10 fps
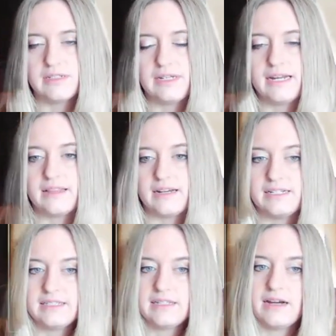
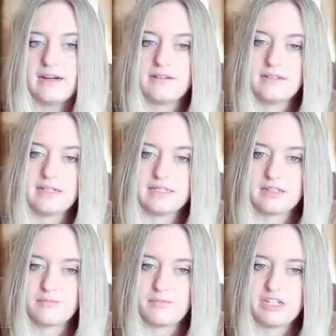analyzed as a
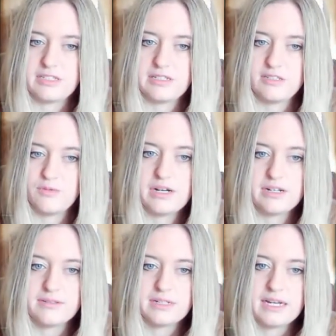comparison as
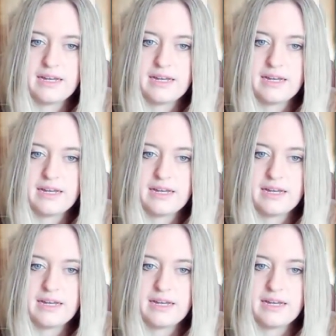well.